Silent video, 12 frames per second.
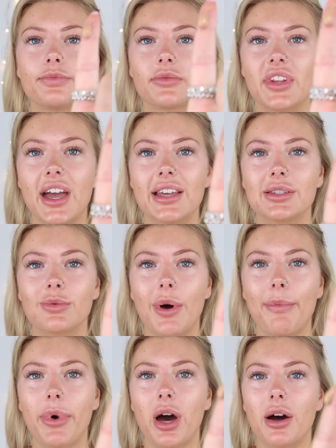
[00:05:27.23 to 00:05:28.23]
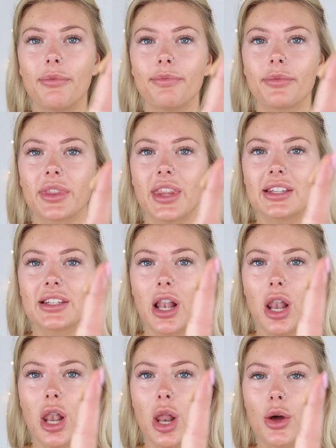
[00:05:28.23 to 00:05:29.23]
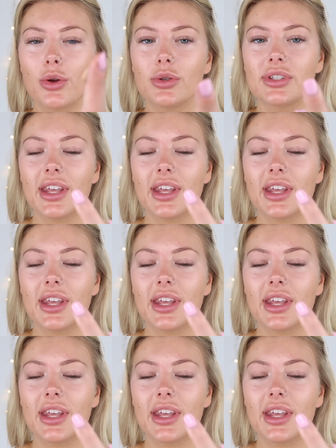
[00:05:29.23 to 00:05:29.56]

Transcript: That is one pump. There's loads